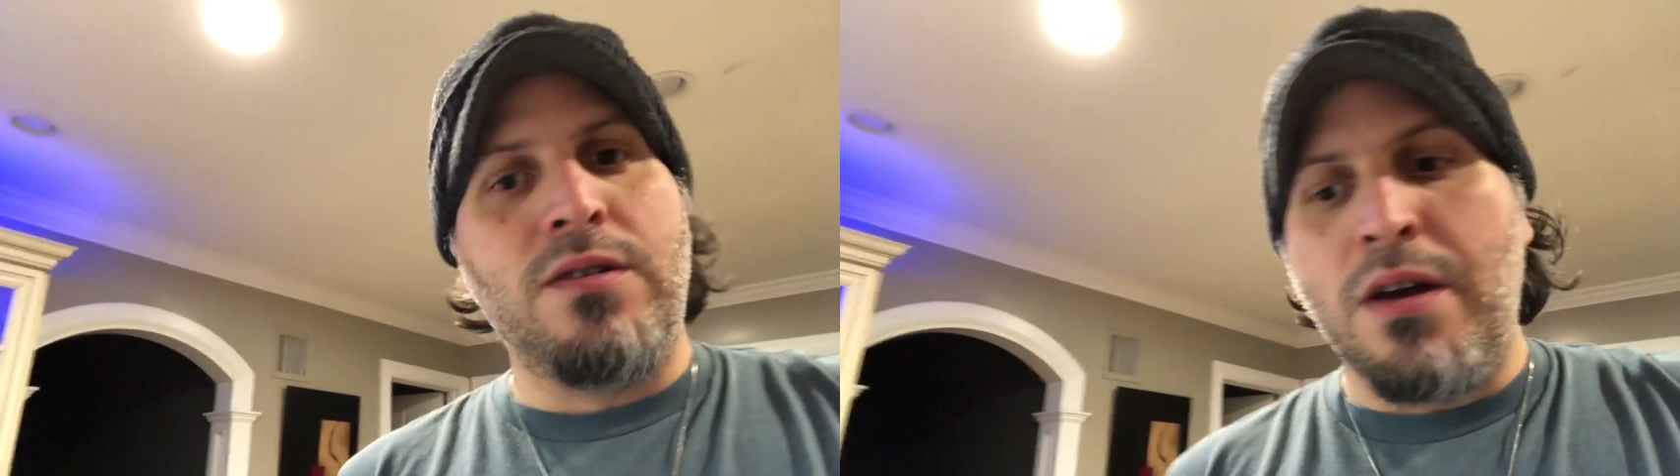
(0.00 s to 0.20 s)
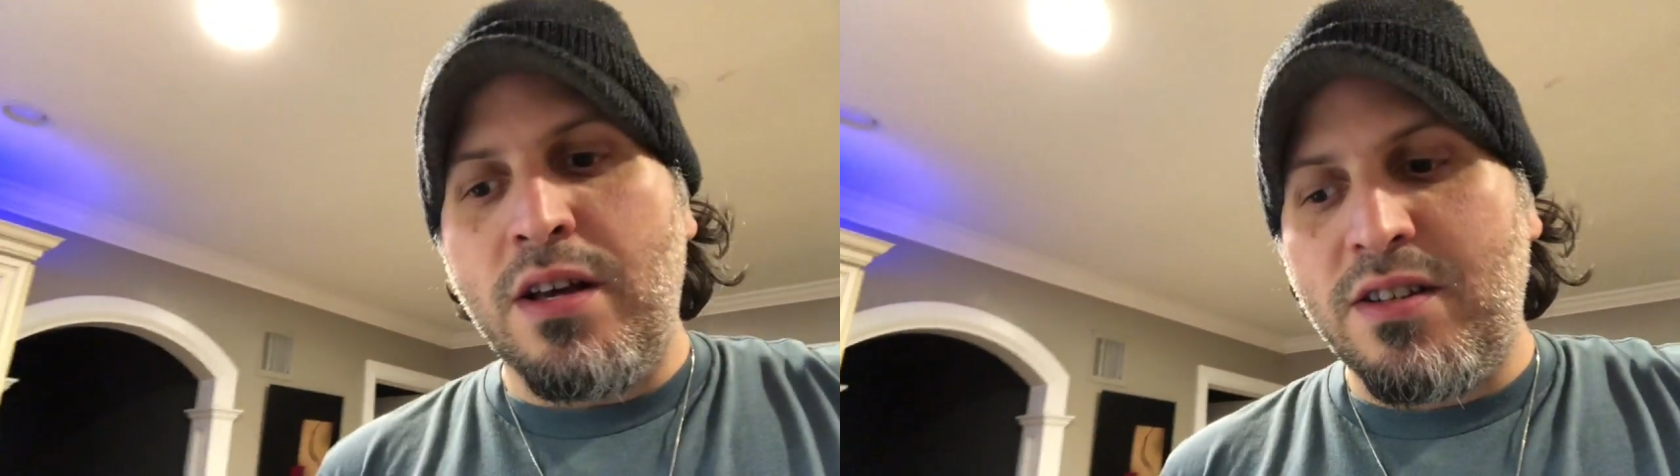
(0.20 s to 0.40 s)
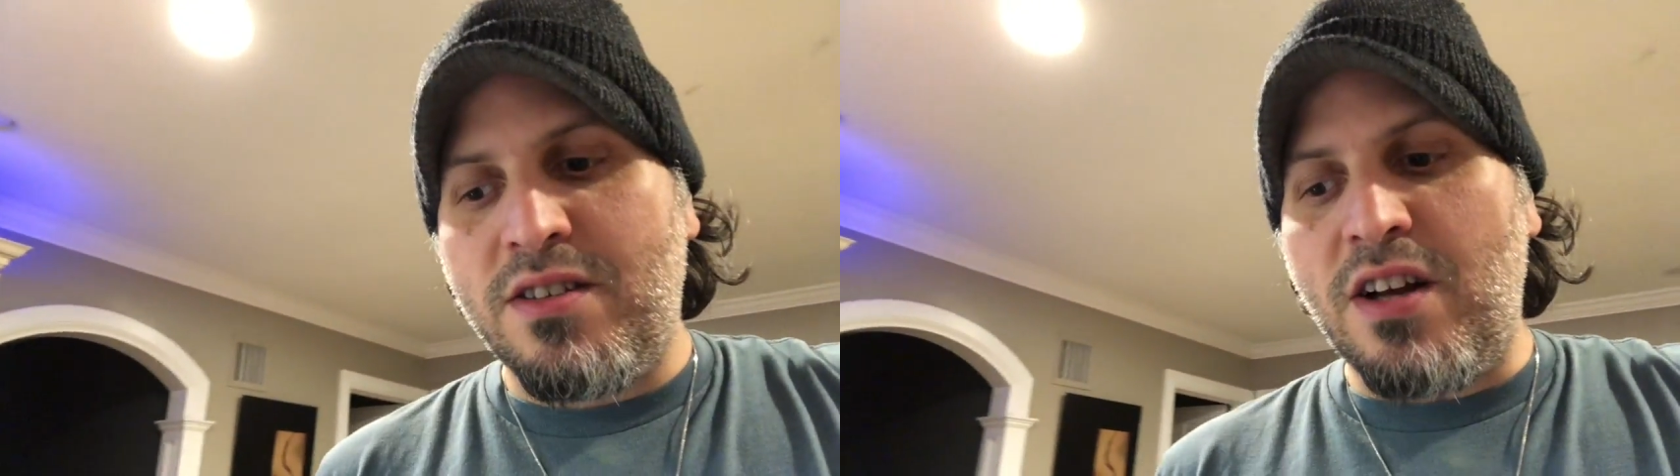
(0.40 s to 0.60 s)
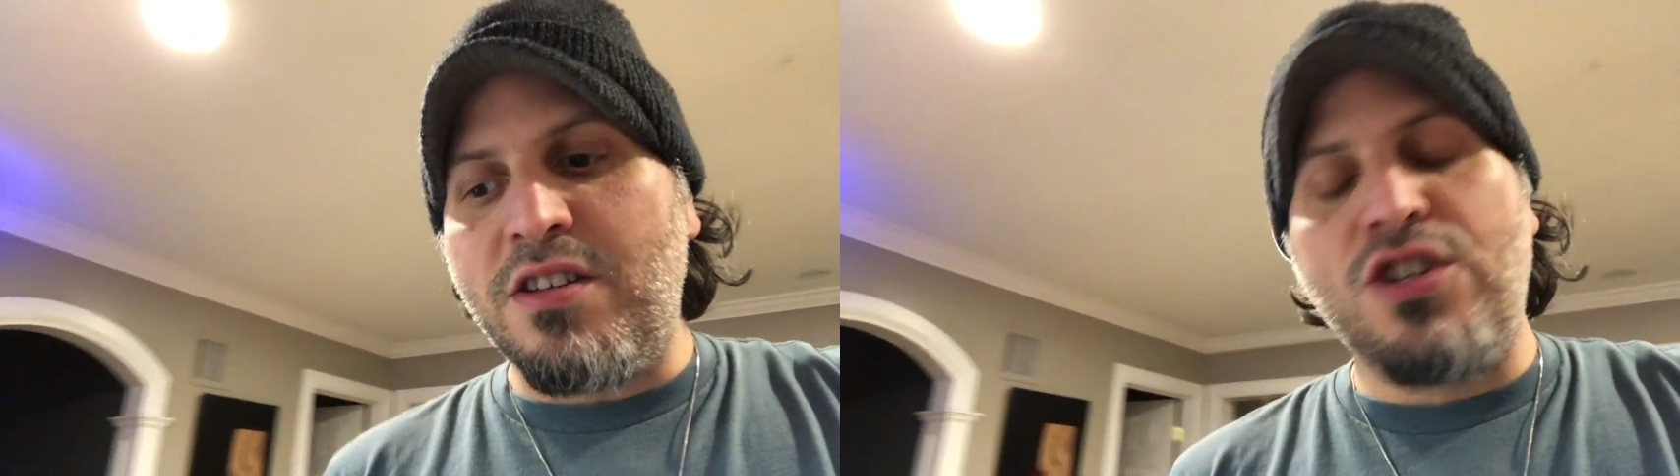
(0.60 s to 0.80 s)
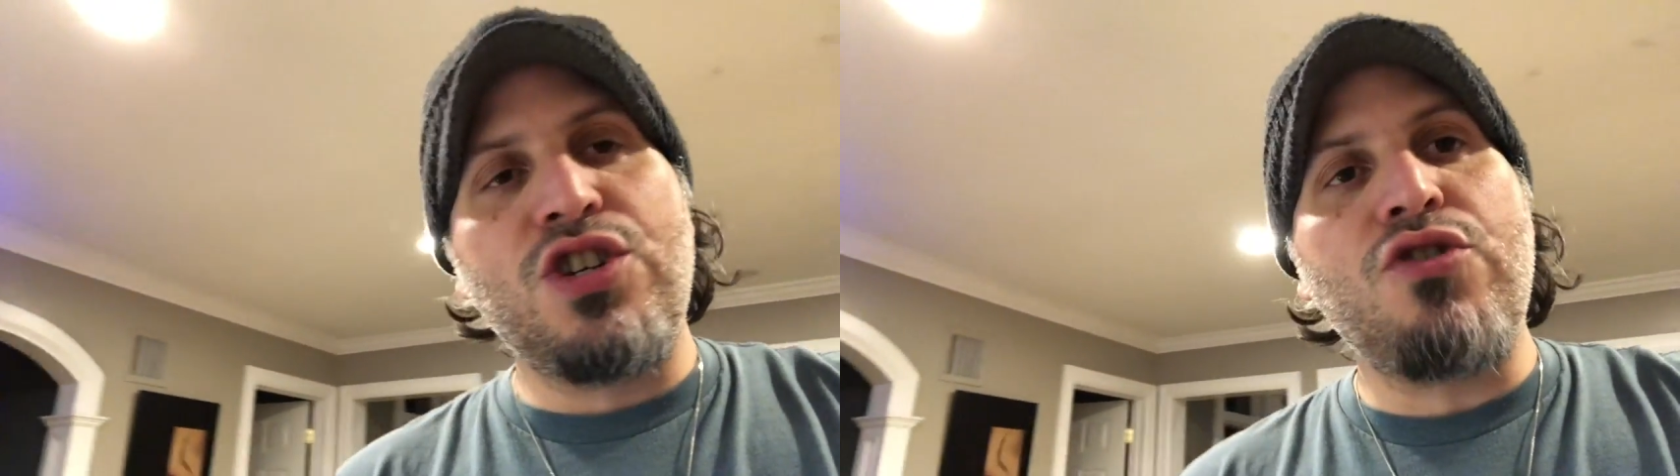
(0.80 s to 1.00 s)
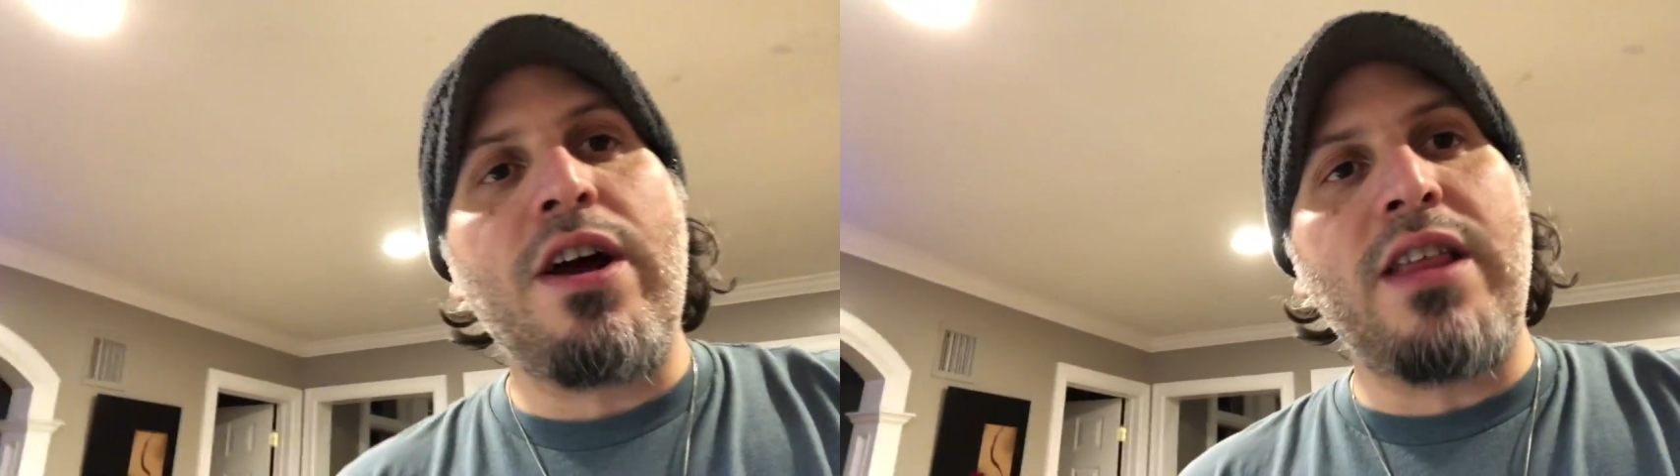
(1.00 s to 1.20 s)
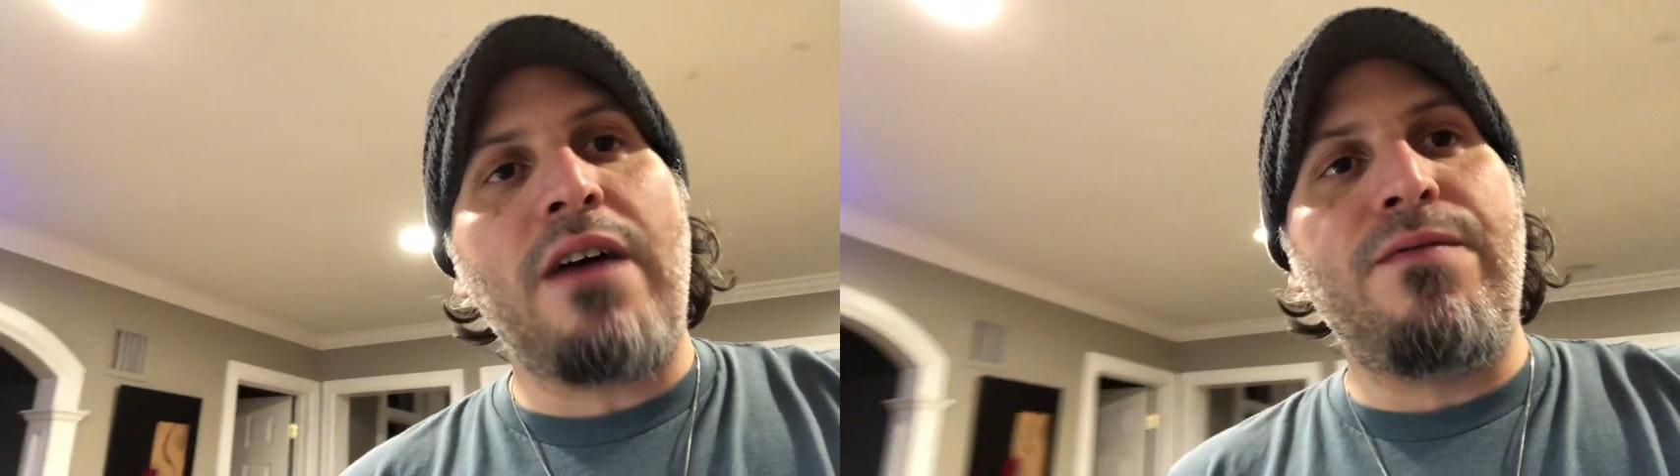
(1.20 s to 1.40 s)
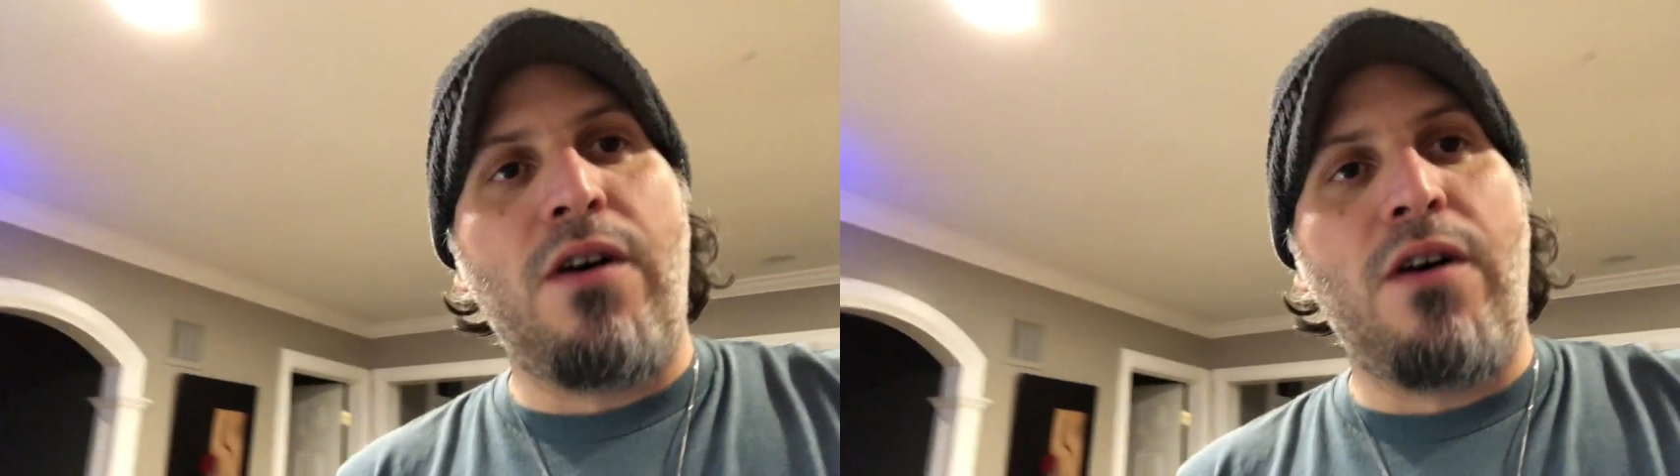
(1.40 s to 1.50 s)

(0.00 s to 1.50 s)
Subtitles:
It doesn't stray that